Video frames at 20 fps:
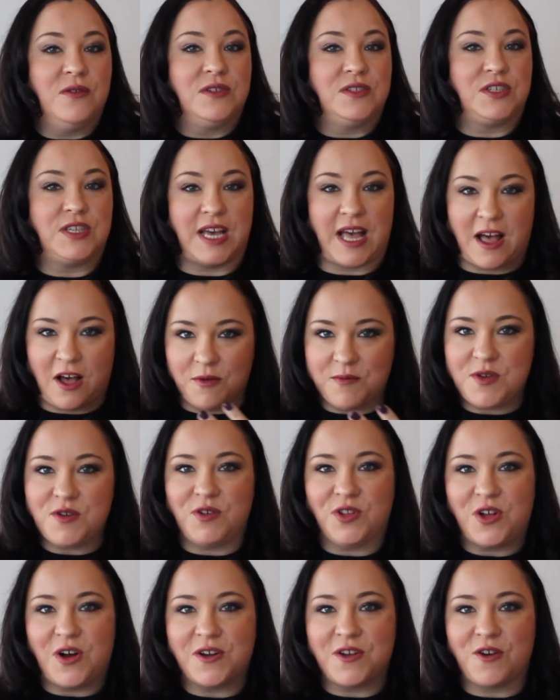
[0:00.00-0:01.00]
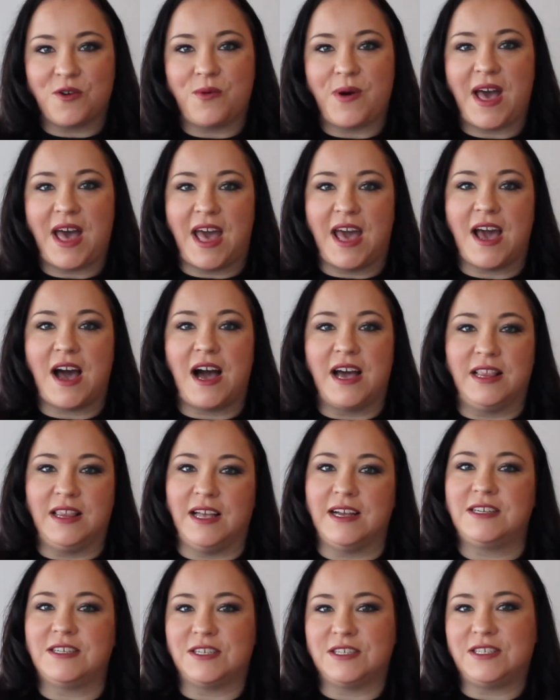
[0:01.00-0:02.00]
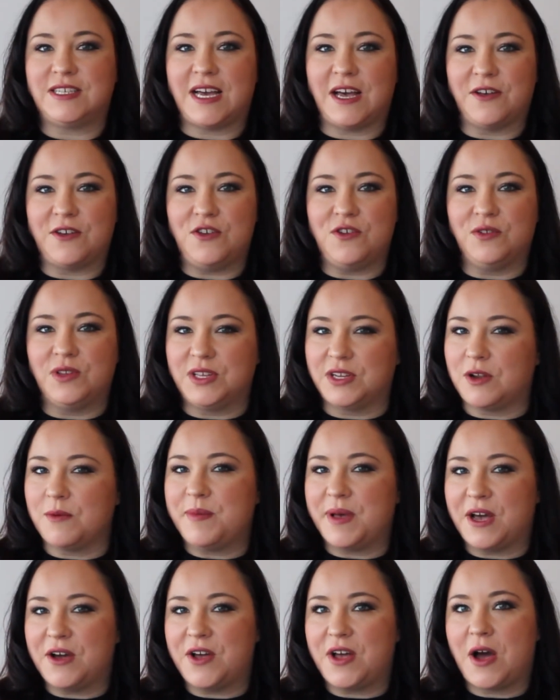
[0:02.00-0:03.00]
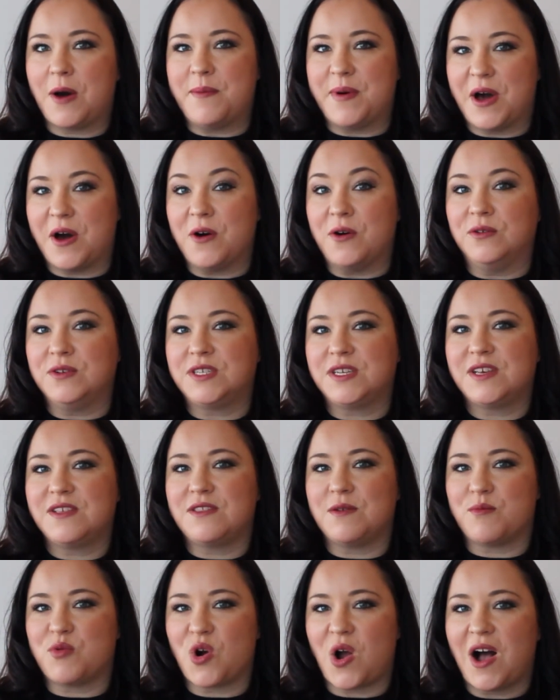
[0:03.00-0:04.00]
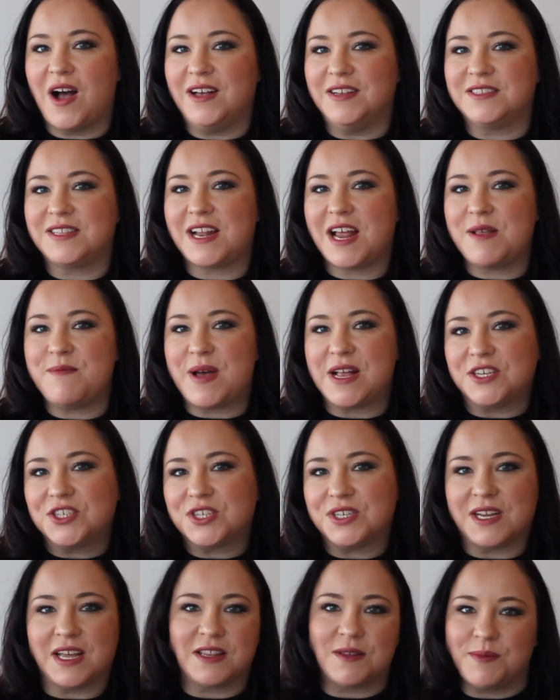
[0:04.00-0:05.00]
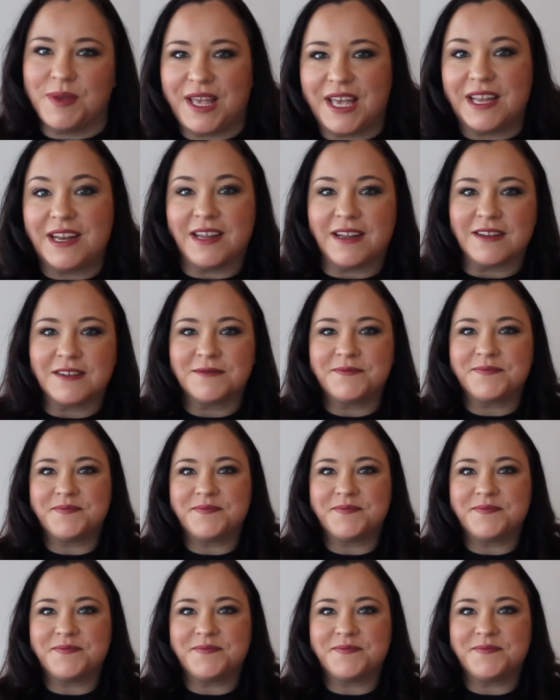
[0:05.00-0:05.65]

to help you along your way, I'd like to tell you a little bit about the prize that I mentioned at the beginning.